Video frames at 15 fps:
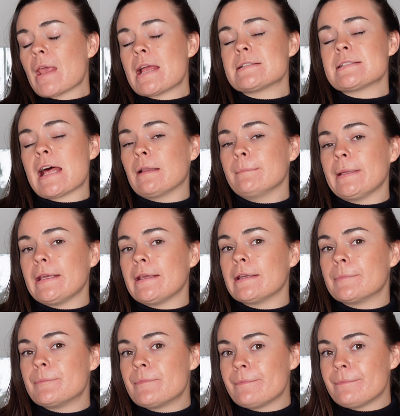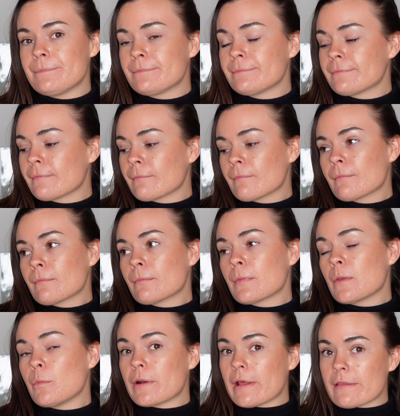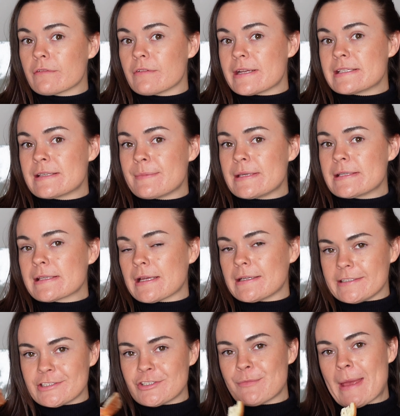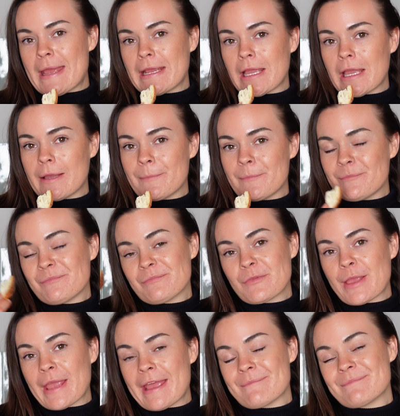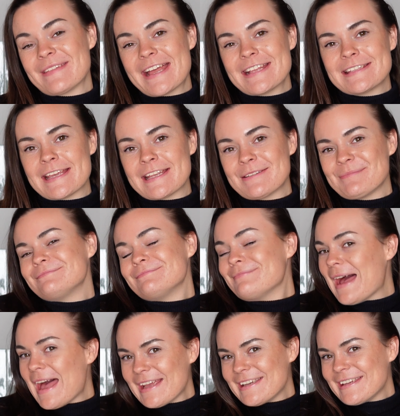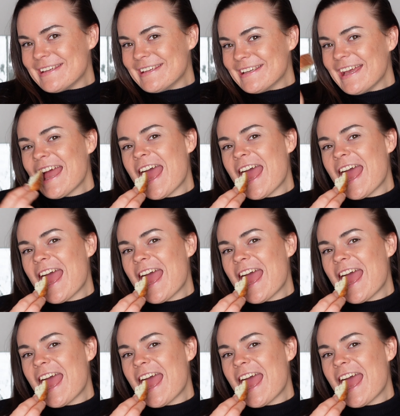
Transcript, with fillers: and tell me what other recipes I need to make. Okay, that's it. Bye!